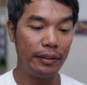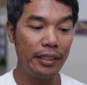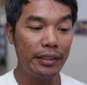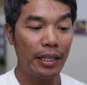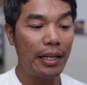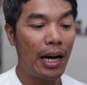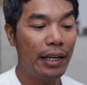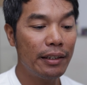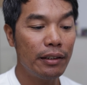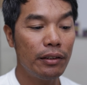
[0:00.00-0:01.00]

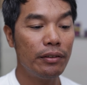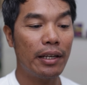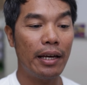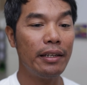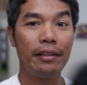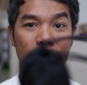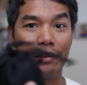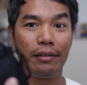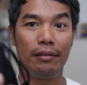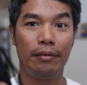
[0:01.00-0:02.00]
DJI didn't do that either.